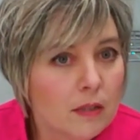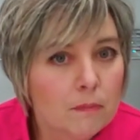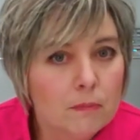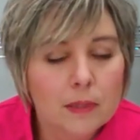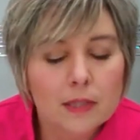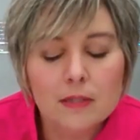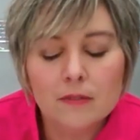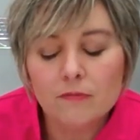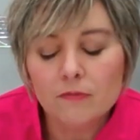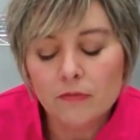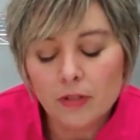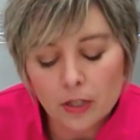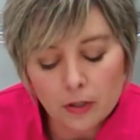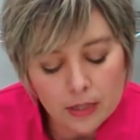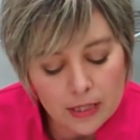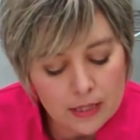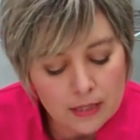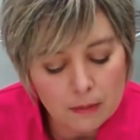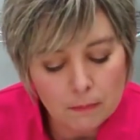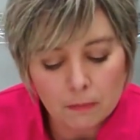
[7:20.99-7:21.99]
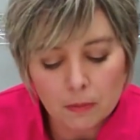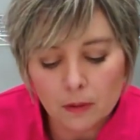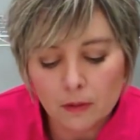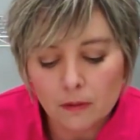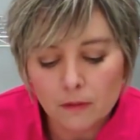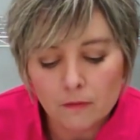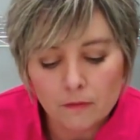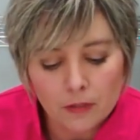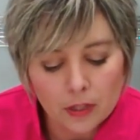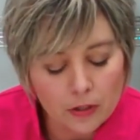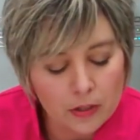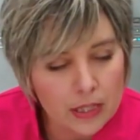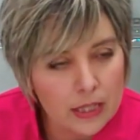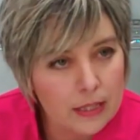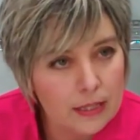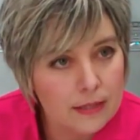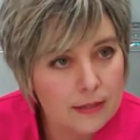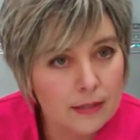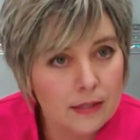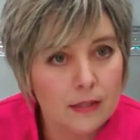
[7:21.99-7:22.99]
But it's very simple, very
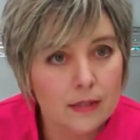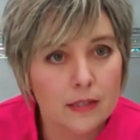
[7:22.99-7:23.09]
easy.